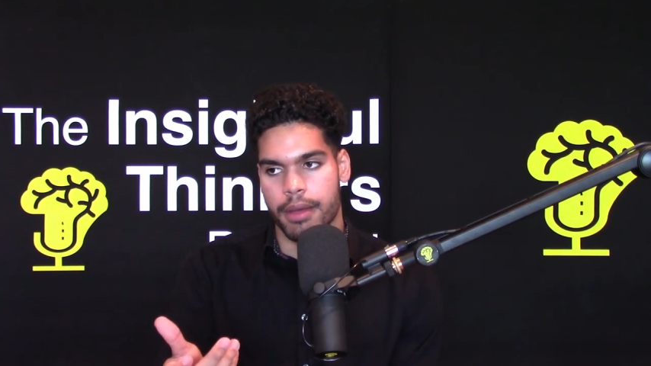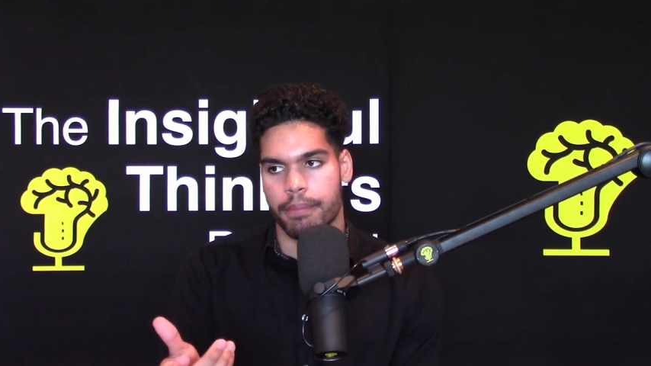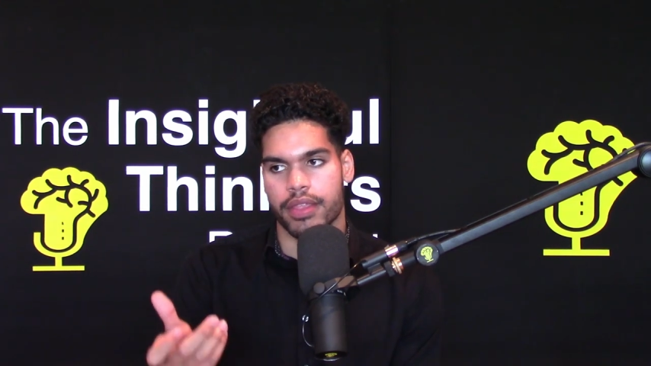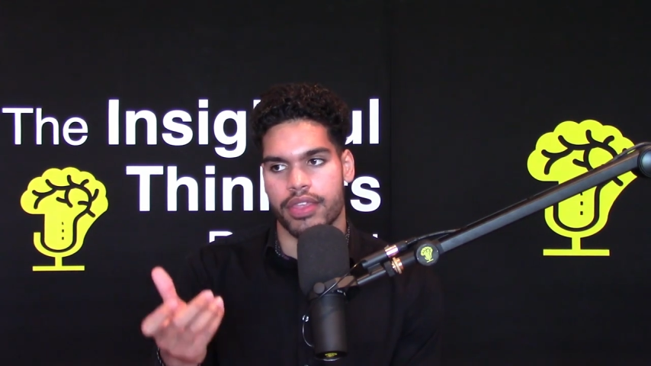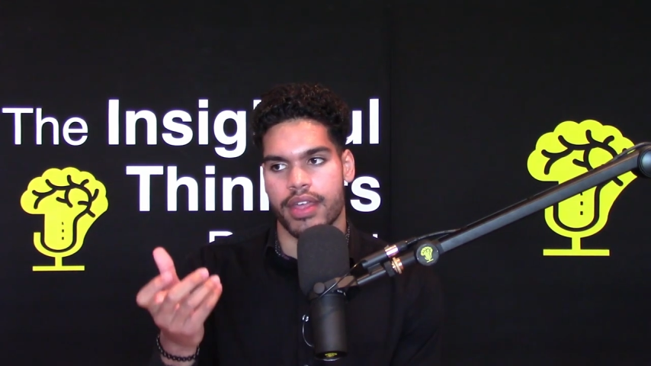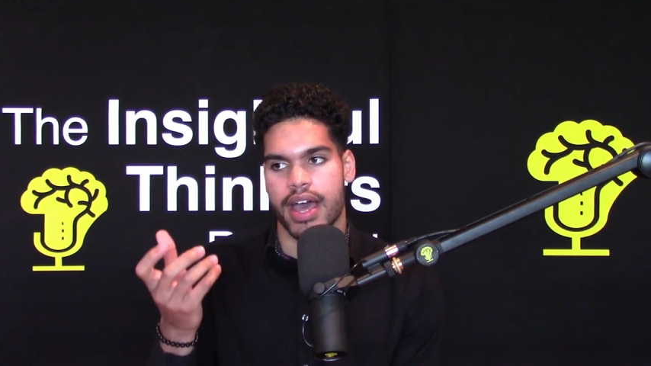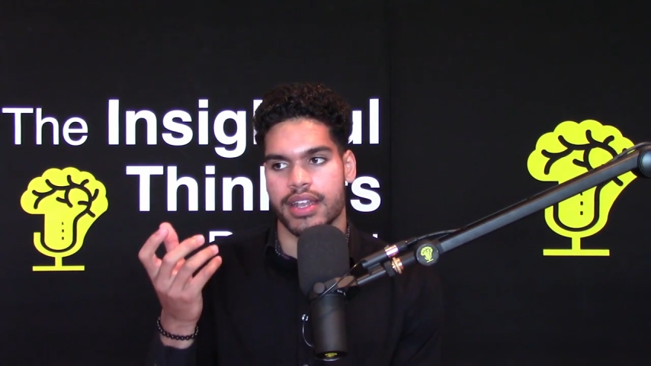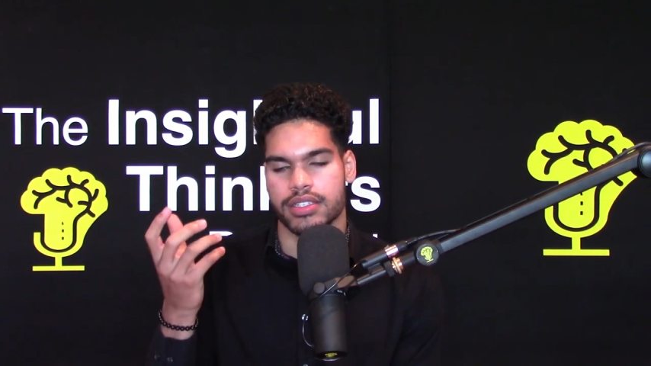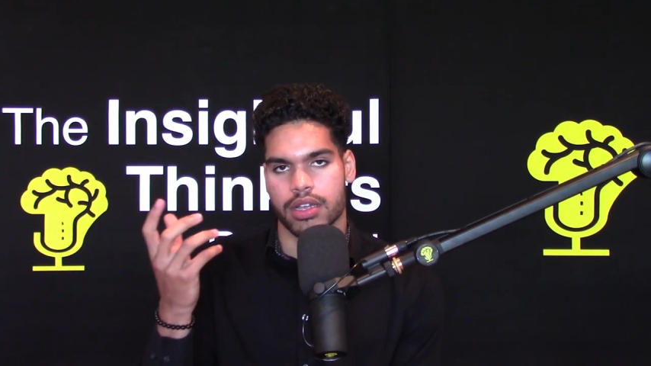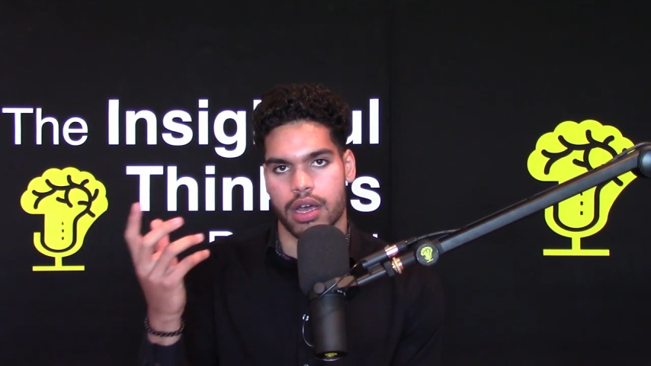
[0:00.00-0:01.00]
but that
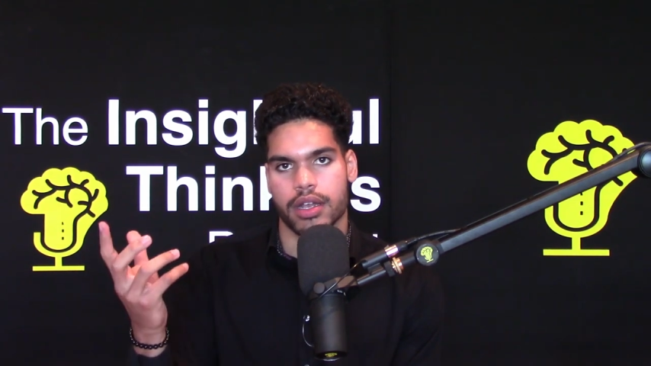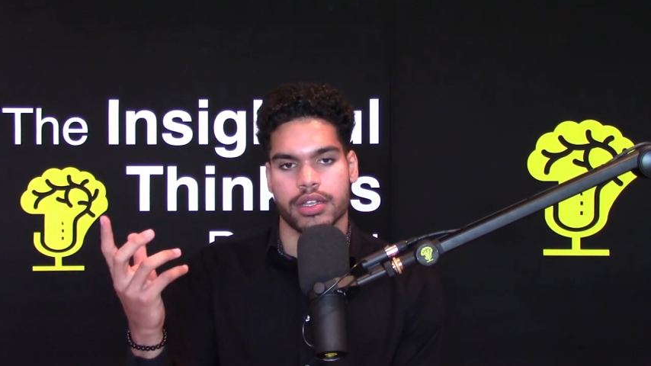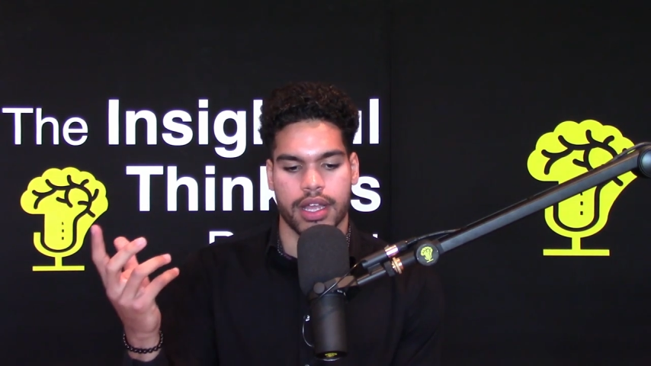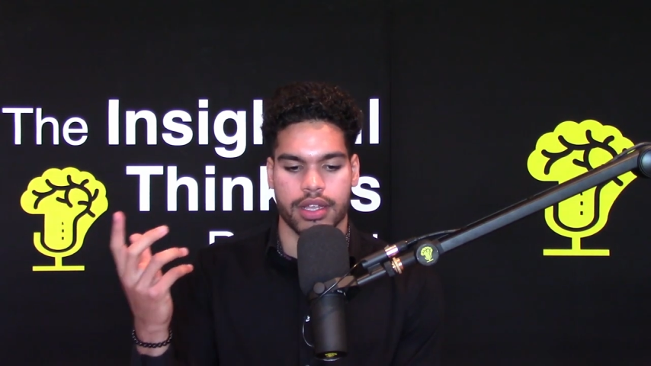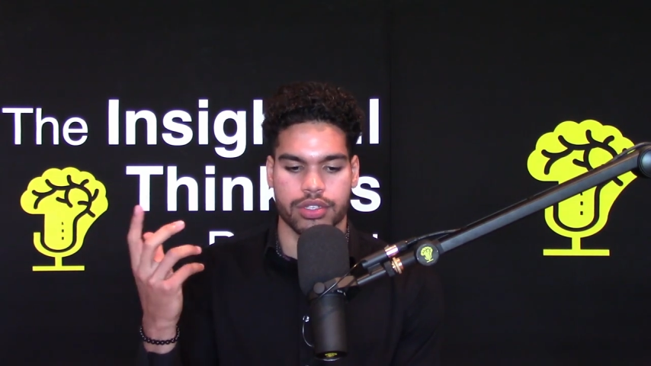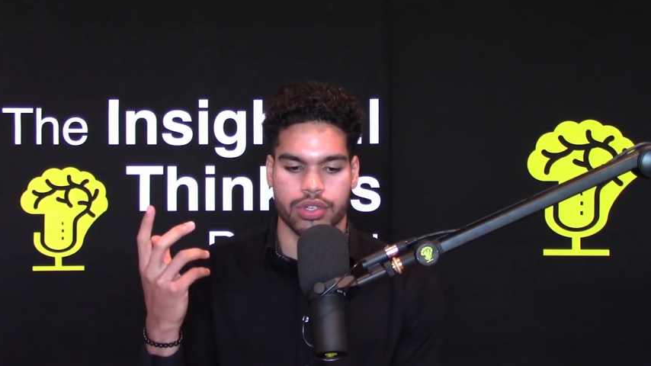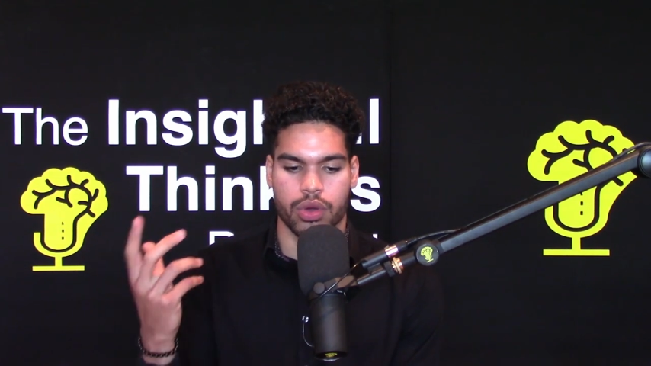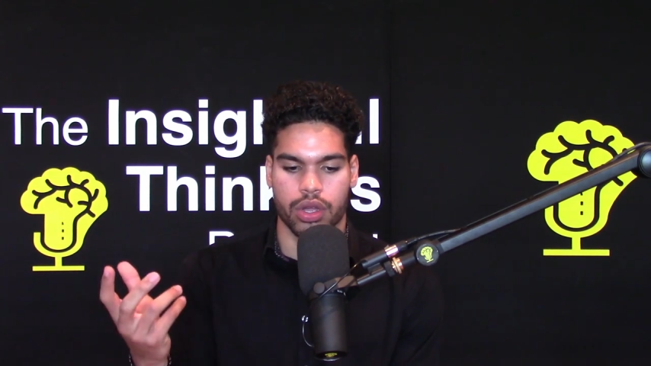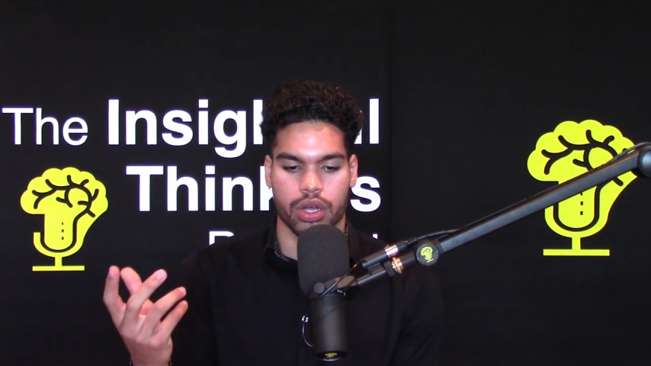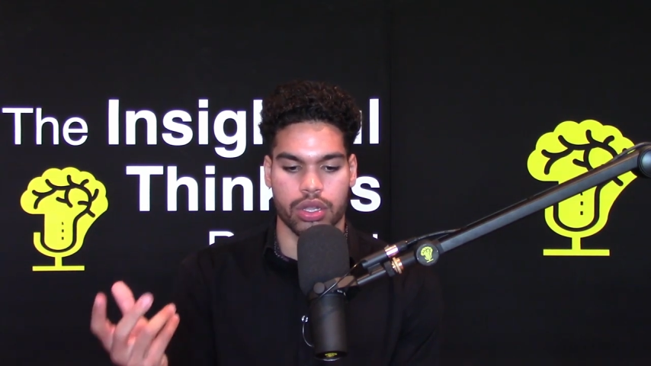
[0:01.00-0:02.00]
is not
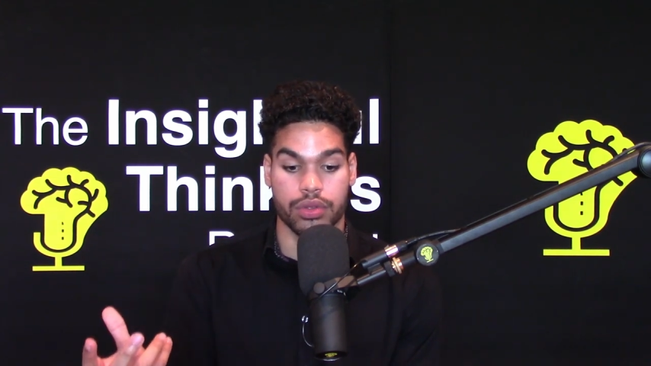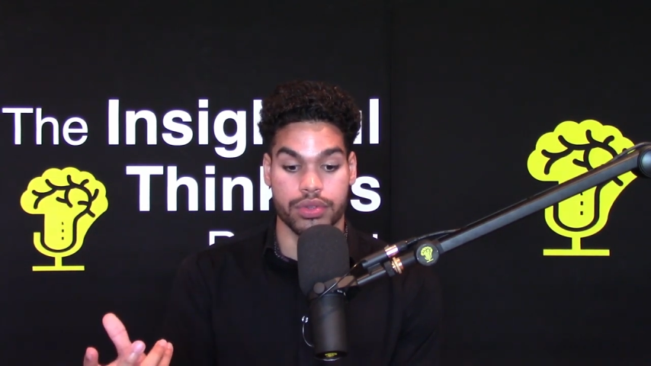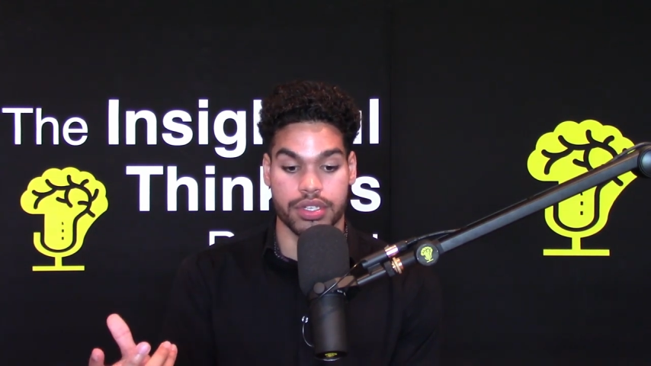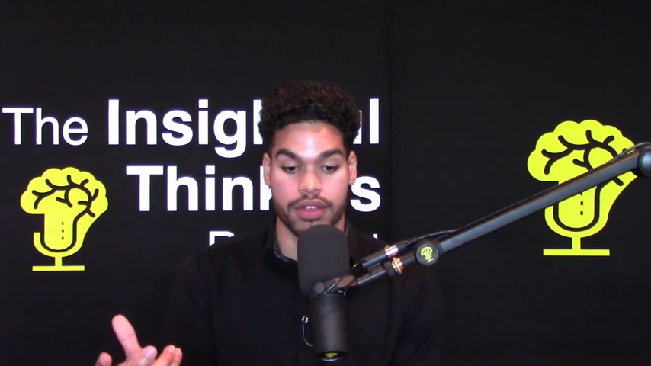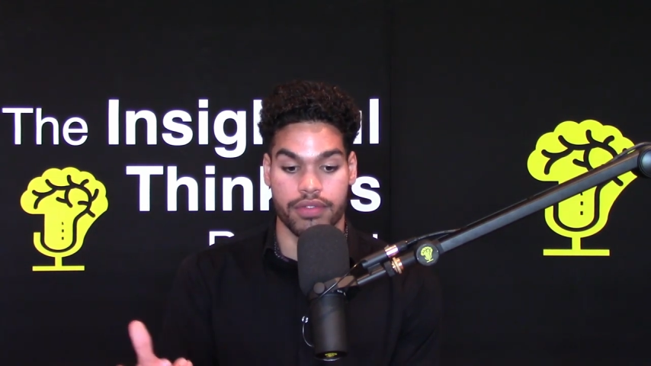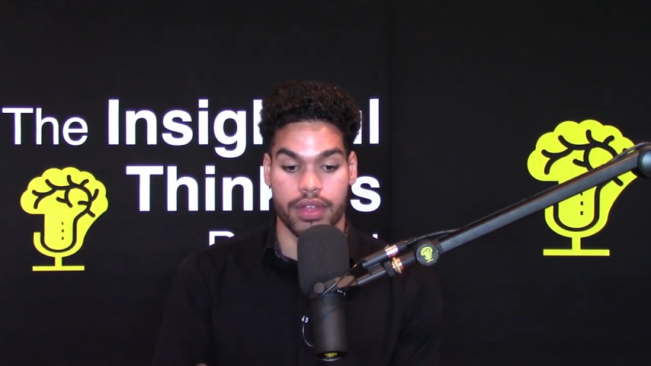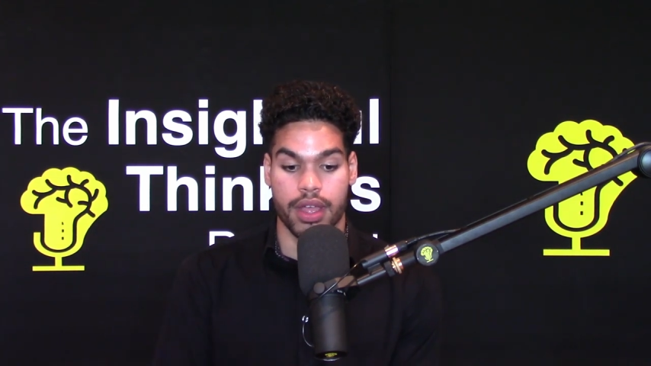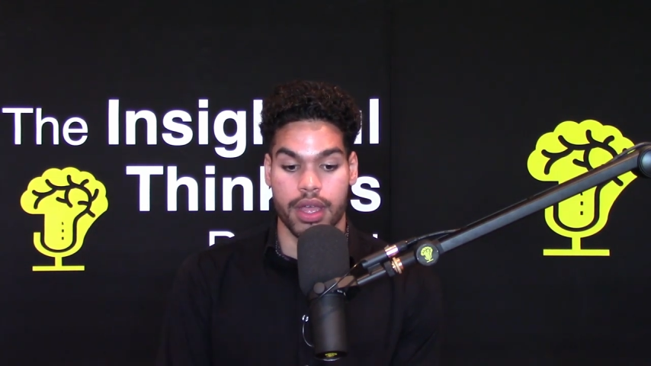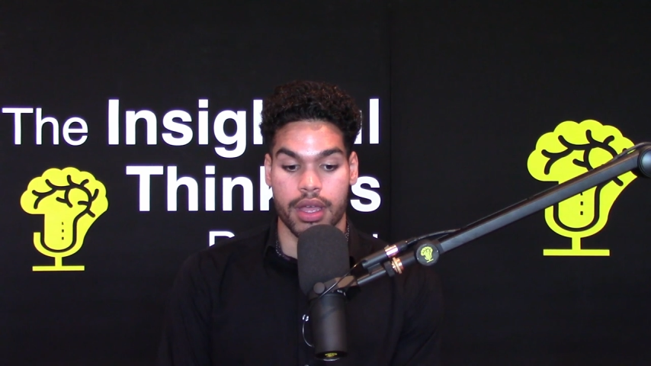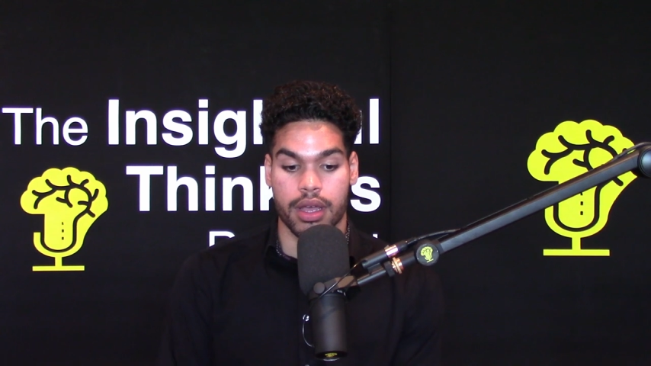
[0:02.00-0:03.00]
so conclusive.
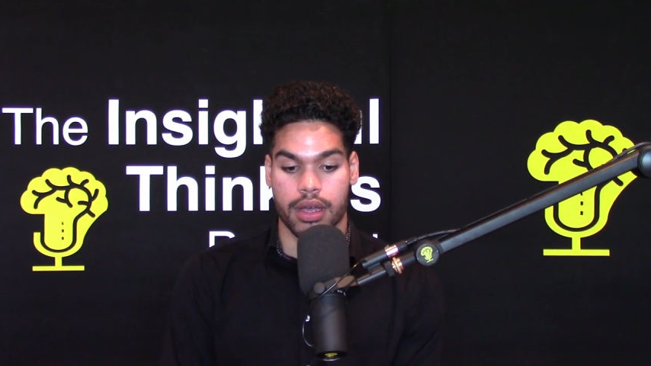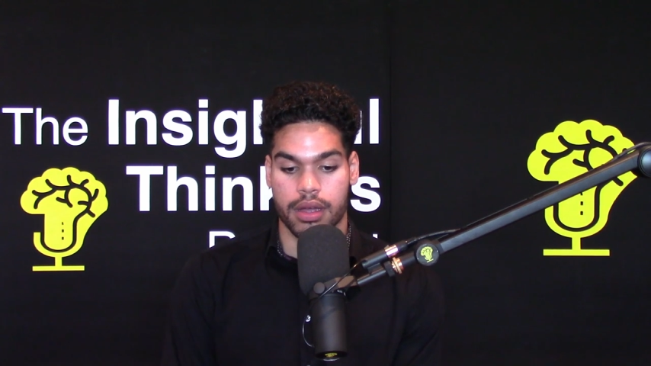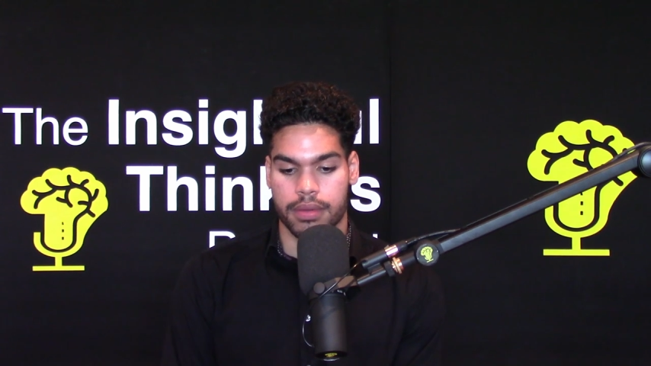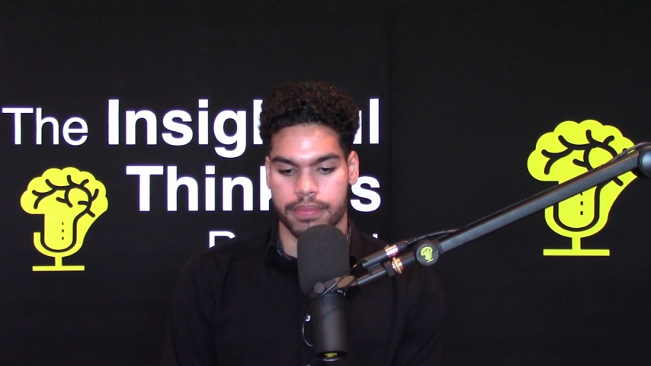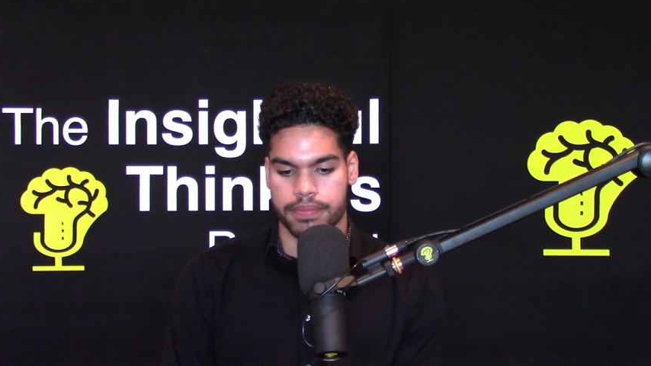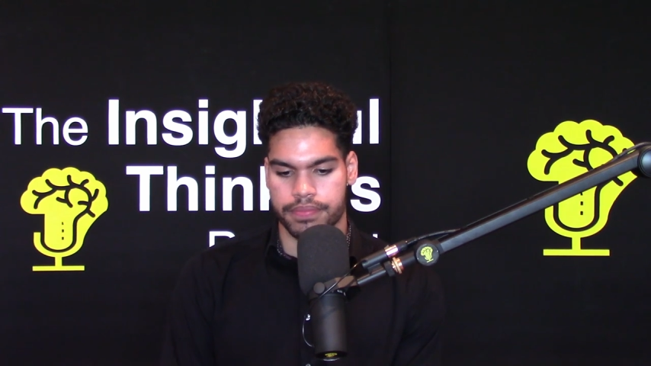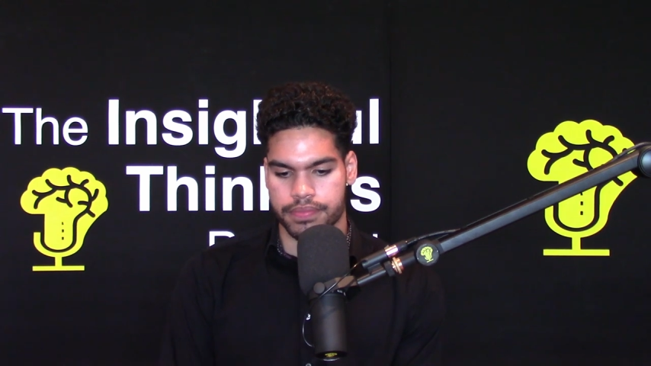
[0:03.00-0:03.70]
Um,